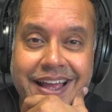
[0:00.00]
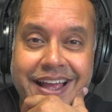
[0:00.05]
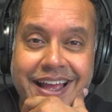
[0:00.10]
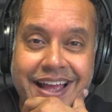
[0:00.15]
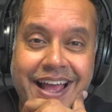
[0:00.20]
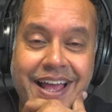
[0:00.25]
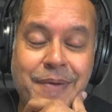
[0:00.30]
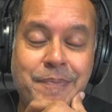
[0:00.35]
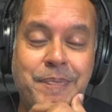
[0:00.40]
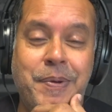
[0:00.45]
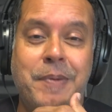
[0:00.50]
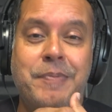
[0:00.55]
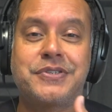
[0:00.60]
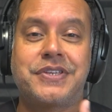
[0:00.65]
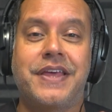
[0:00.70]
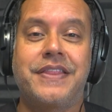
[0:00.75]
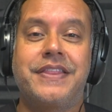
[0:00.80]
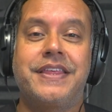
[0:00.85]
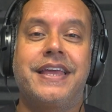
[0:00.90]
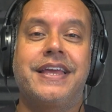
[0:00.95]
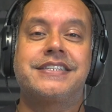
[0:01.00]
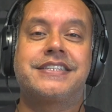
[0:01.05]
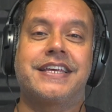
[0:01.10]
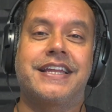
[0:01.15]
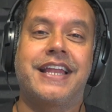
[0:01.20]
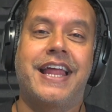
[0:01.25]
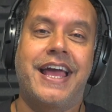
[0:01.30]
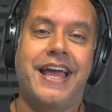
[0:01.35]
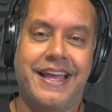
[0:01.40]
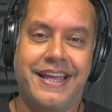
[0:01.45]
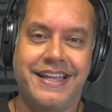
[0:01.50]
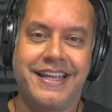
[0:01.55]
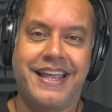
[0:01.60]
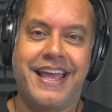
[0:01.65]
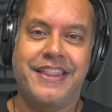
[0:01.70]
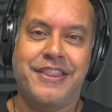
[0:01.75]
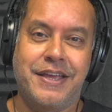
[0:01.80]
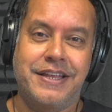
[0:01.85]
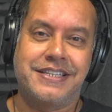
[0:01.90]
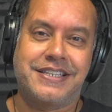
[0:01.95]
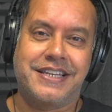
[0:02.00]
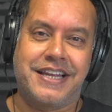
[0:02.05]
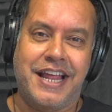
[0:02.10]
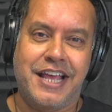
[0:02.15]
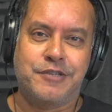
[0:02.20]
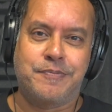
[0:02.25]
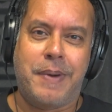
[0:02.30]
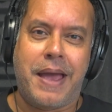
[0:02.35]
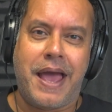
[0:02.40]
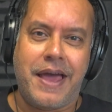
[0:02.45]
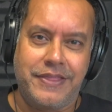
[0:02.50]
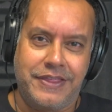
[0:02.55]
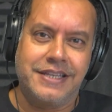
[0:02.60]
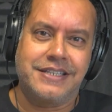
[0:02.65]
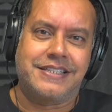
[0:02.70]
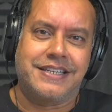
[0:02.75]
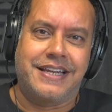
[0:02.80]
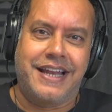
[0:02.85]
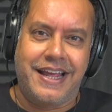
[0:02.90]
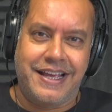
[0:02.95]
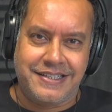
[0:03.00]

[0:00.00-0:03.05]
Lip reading: And people say the internet is bad. The internet is